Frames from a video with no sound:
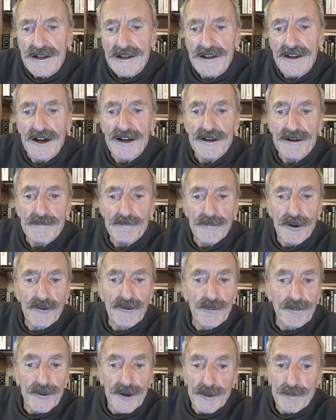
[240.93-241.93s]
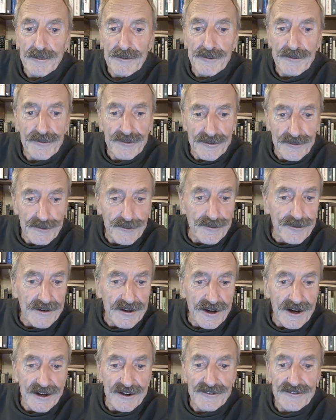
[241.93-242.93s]
Like most people who saw the
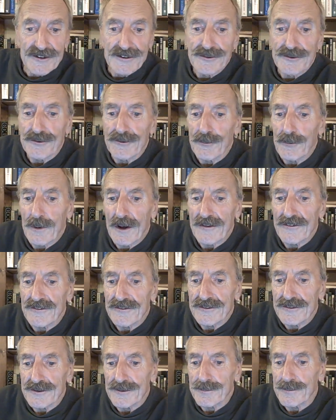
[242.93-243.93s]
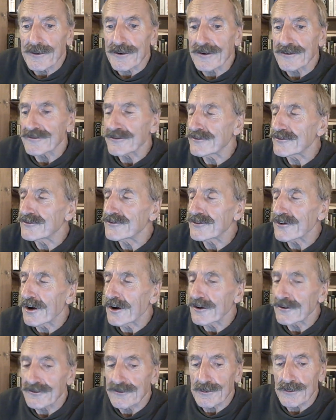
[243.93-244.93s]
case, I knew at once that the person
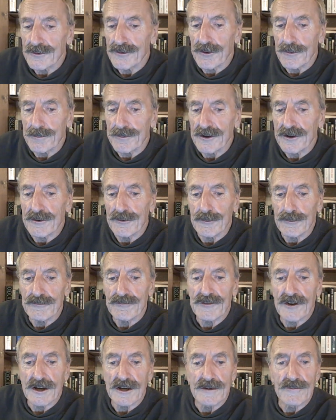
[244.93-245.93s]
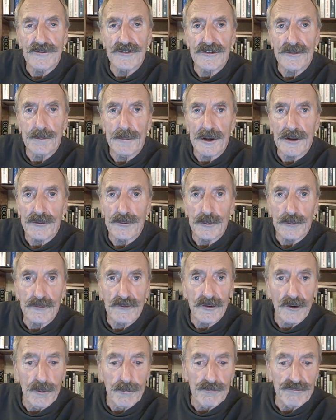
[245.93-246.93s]
charged would not be called Dave Smith or
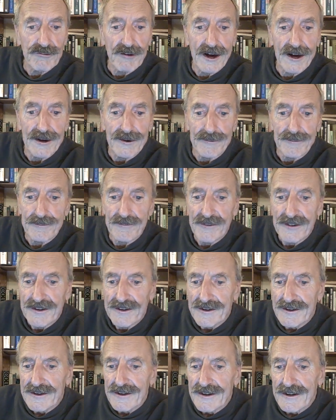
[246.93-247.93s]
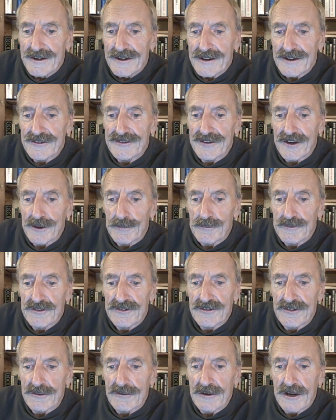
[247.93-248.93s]
Tom Brown. His name was
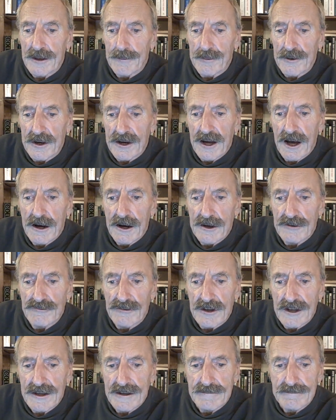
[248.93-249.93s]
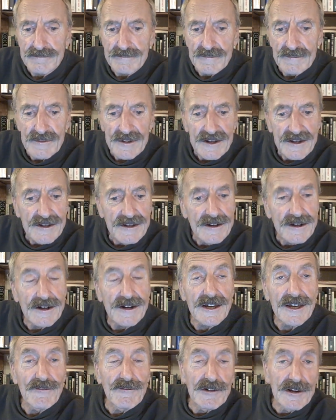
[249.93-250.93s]
Sule Bukhari. I
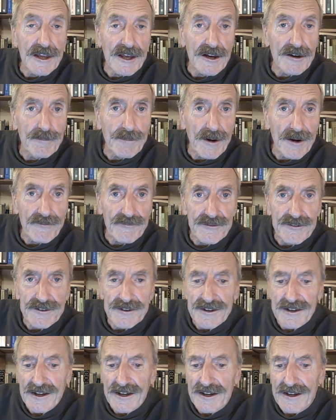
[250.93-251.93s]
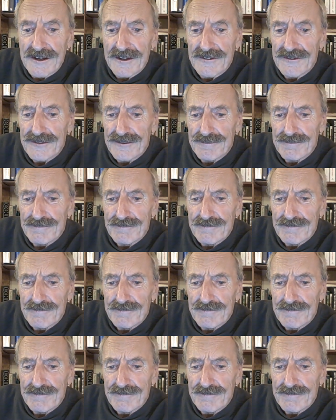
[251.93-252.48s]
give a link above to the case.